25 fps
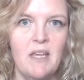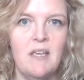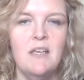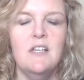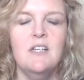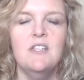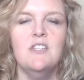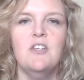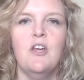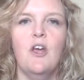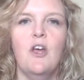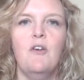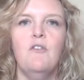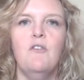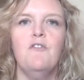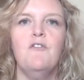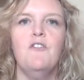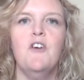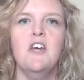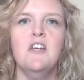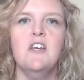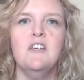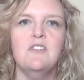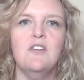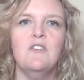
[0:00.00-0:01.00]
So
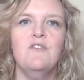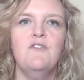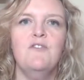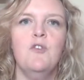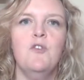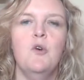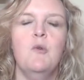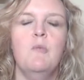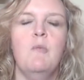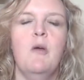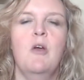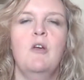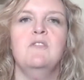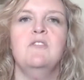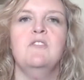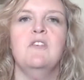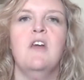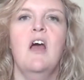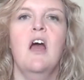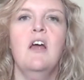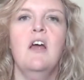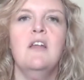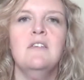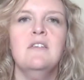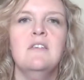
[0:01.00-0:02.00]
first and
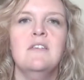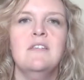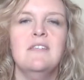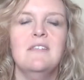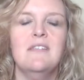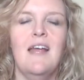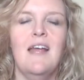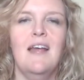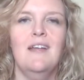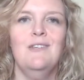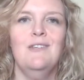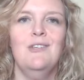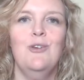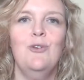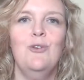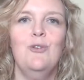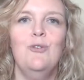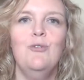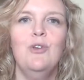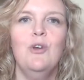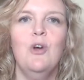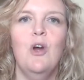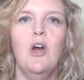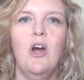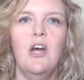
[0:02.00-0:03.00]
foremost, understand who
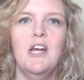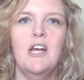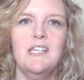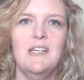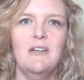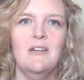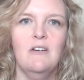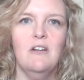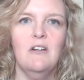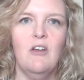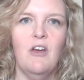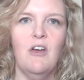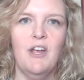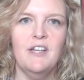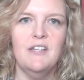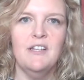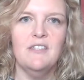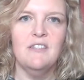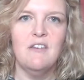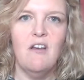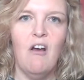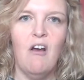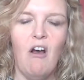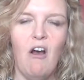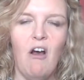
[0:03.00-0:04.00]
your ideal
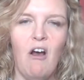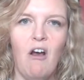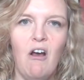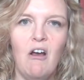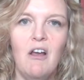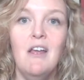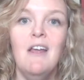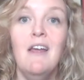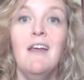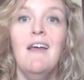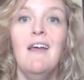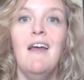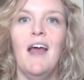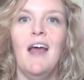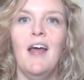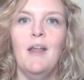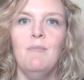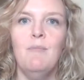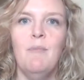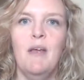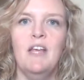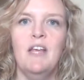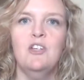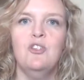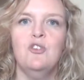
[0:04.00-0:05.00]
clients are and
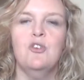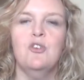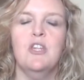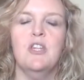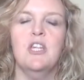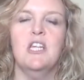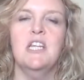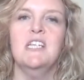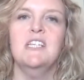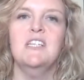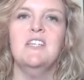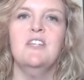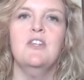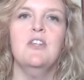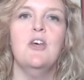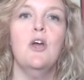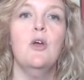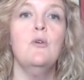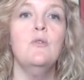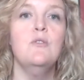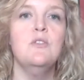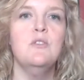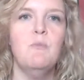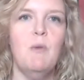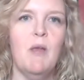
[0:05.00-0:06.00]
make sure that it's
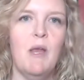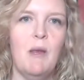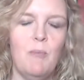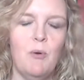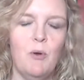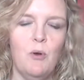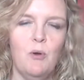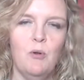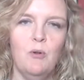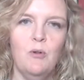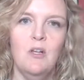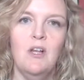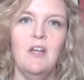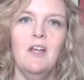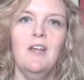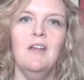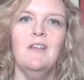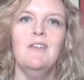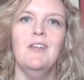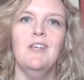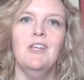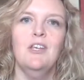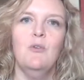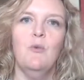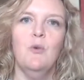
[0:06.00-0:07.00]
those people
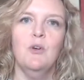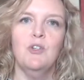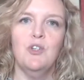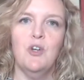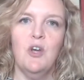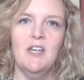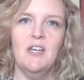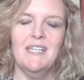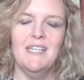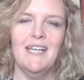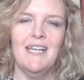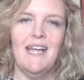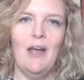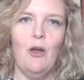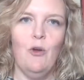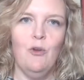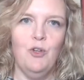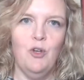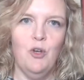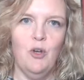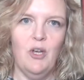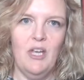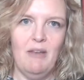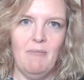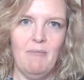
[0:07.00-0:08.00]
that you are trying to get on
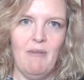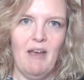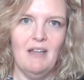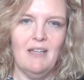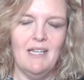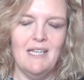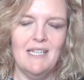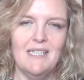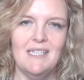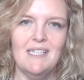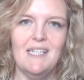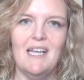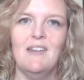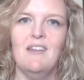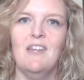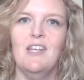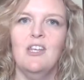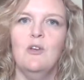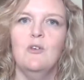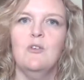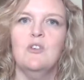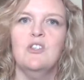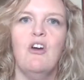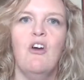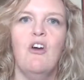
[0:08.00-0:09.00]
your email list and that
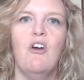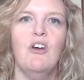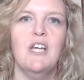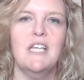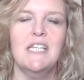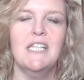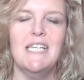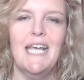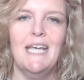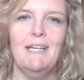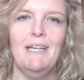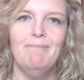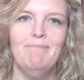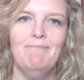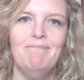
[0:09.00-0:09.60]
you're targeting.